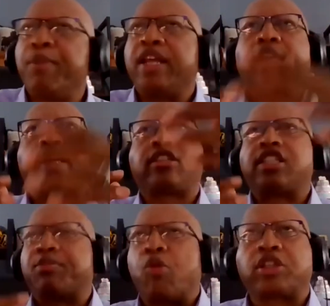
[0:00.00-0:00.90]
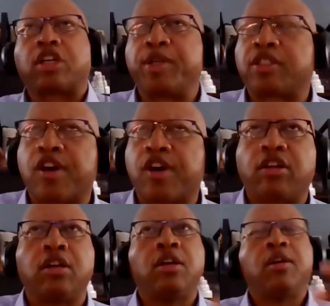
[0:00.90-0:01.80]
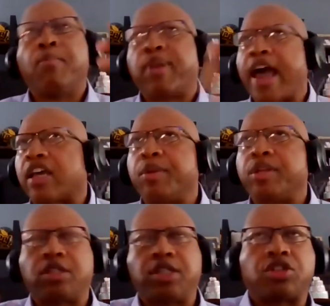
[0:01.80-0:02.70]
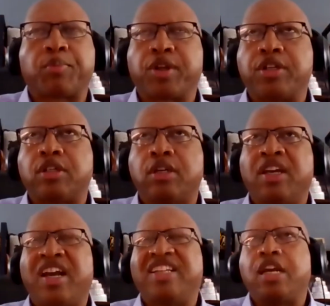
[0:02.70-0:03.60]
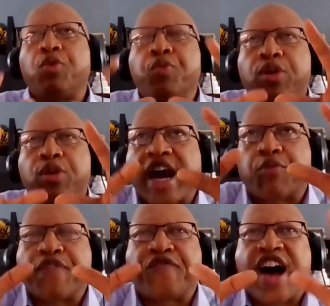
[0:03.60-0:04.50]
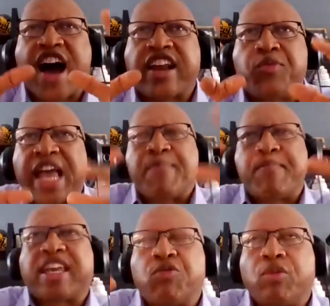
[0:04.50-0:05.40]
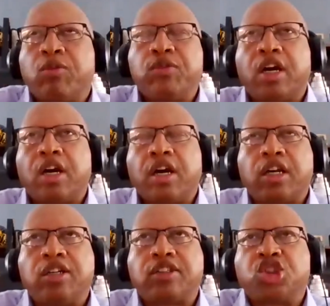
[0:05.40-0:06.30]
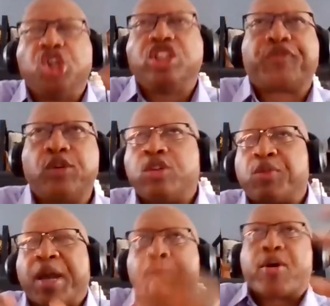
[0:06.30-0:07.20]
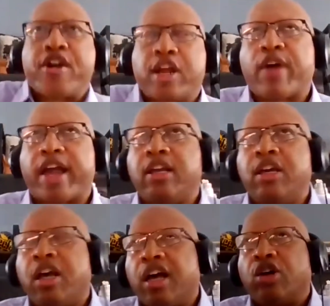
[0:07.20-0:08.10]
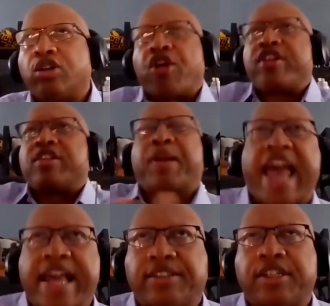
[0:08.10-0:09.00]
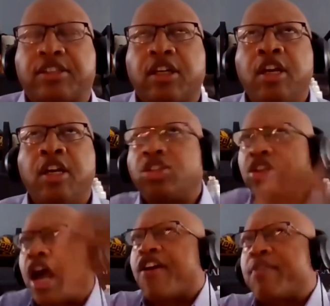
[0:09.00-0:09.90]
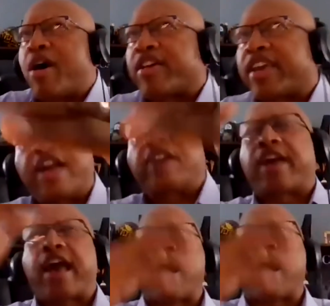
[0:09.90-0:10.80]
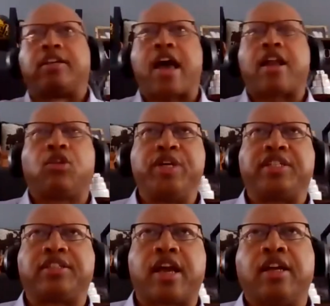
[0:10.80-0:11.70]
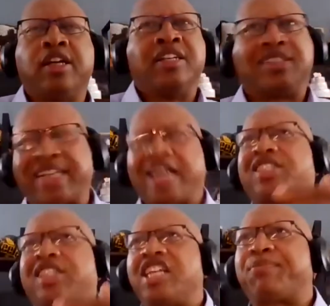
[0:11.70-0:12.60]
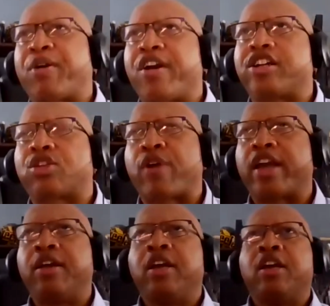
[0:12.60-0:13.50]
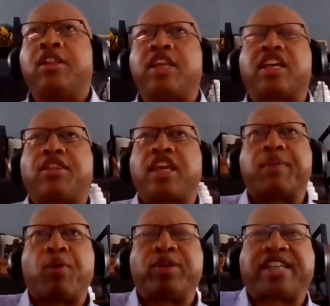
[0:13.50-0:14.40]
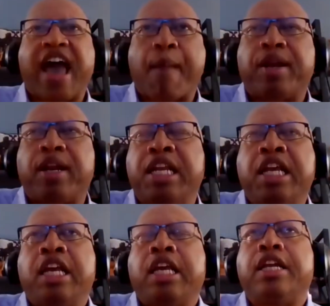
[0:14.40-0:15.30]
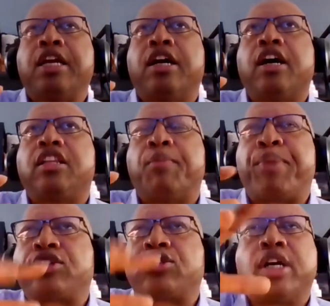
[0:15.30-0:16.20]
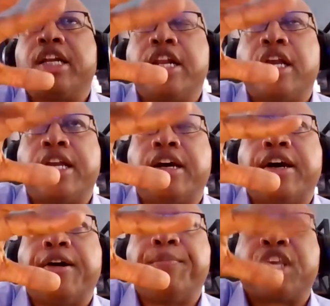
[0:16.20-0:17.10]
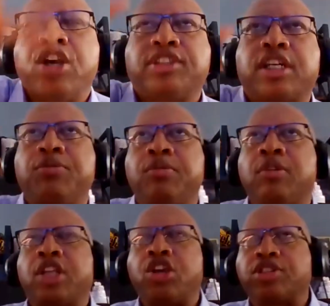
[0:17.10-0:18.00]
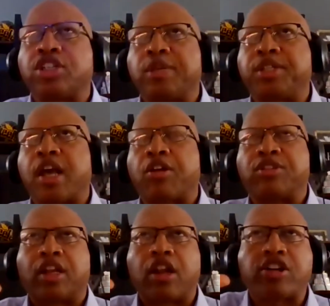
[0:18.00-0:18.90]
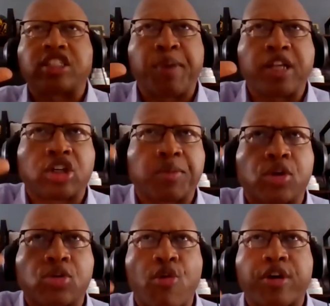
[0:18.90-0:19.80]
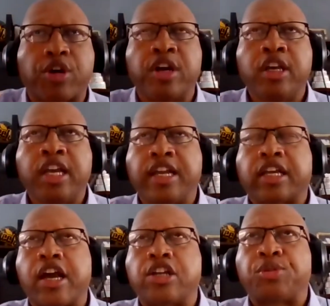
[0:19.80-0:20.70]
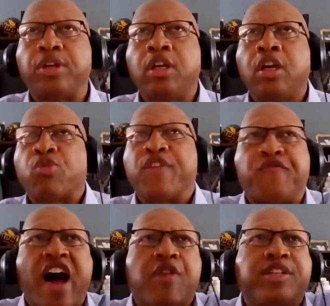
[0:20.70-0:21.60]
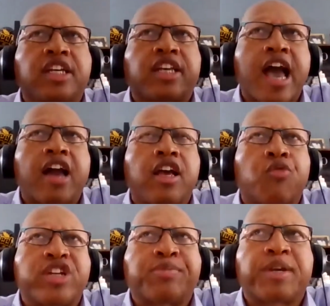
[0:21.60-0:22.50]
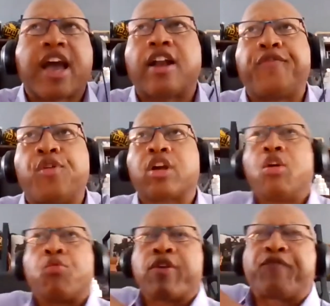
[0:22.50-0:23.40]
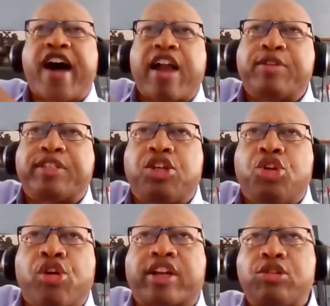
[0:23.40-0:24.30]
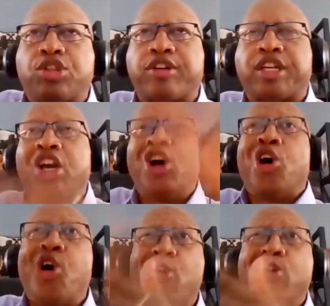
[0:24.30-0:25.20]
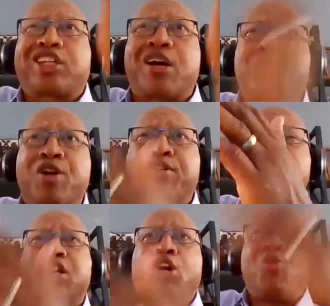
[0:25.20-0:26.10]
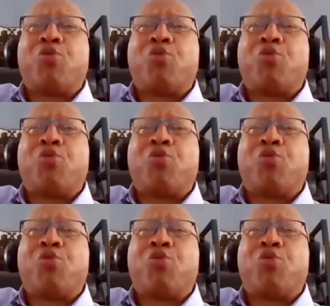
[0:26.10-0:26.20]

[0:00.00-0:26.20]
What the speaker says: In many cases, disproportionate communities of color, Black communities, indigenous communities. And then when we got to refine it, we got to make it useful so we can burn it, right? Or turn it into plastics. So y'all heard about Cancer Alley down in Louisiana, St. James Parish, right? Think about what's happening in Houston, the Houston Ship Channel, the largest petrochemical corridor in the country. Refineries in Richmond, California, refineries in New York and New Jersey. Whose communities,